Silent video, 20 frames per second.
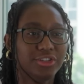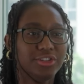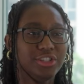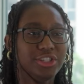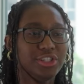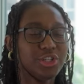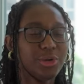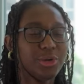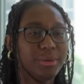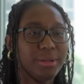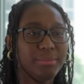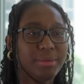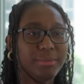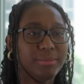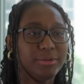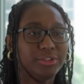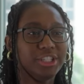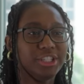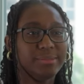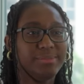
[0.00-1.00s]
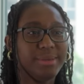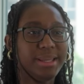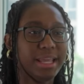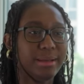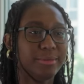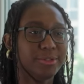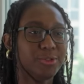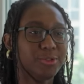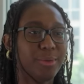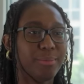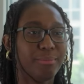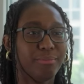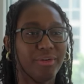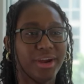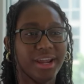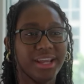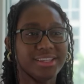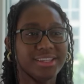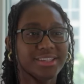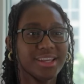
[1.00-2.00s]
You see so many people just being able to
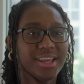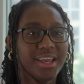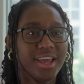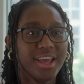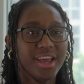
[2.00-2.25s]
embrace